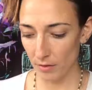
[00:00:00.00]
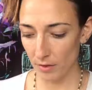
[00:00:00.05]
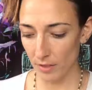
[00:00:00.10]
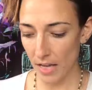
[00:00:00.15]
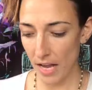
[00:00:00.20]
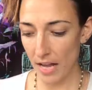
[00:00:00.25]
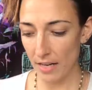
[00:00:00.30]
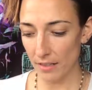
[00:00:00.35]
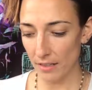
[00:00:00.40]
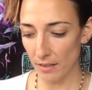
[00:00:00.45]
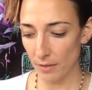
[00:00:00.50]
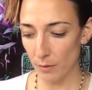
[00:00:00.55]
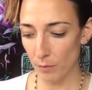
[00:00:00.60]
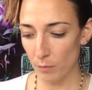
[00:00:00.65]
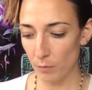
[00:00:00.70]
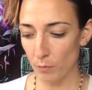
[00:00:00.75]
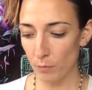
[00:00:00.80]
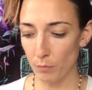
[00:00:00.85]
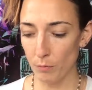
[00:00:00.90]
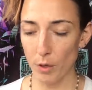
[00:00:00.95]

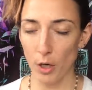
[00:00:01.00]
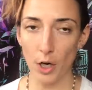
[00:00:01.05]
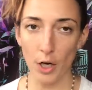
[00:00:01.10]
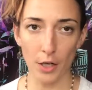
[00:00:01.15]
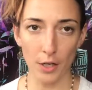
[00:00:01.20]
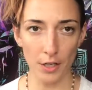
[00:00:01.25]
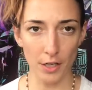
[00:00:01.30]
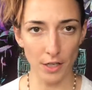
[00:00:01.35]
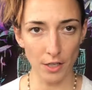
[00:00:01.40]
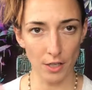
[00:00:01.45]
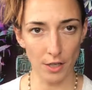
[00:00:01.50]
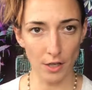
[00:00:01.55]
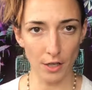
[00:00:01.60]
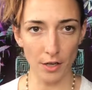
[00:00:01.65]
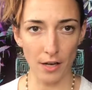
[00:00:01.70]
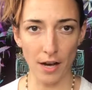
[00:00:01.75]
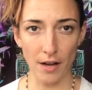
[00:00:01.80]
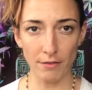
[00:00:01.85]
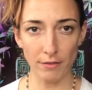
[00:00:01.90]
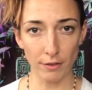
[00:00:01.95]
That's hurting
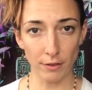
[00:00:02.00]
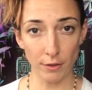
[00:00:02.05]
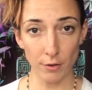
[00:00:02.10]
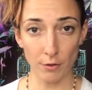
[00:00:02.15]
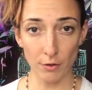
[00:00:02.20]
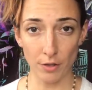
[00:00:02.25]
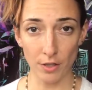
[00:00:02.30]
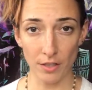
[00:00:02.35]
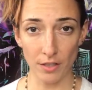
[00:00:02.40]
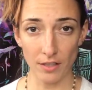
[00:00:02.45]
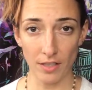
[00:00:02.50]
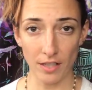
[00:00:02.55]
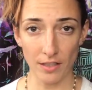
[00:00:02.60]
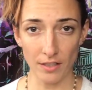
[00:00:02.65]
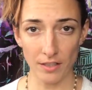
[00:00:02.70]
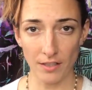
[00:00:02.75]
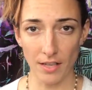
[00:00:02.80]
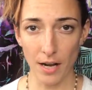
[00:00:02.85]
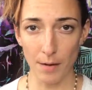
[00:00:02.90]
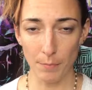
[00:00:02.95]
your evolution.
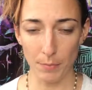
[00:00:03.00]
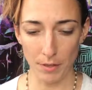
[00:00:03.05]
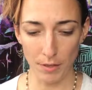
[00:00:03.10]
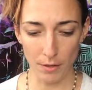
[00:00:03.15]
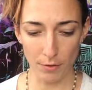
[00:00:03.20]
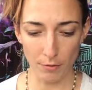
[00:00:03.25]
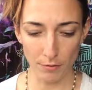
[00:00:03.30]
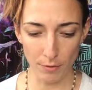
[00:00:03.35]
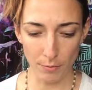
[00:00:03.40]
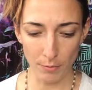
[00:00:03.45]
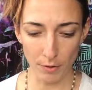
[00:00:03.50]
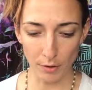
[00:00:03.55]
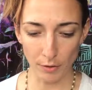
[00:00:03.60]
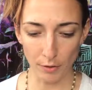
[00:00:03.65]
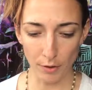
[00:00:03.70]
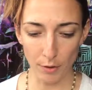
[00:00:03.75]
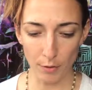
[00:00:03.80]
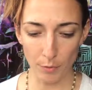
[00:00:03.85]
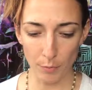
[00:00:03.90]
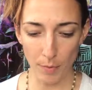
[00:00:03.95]
That's stopping you from your
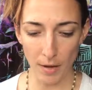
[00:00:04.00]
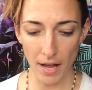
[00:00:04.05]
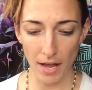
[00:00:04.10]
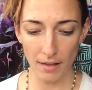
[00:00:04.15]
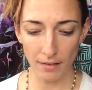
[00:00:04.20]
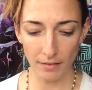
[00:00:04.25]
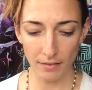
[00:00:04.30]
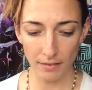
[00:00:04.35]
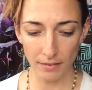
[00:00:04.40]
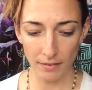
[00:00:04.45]
growth path.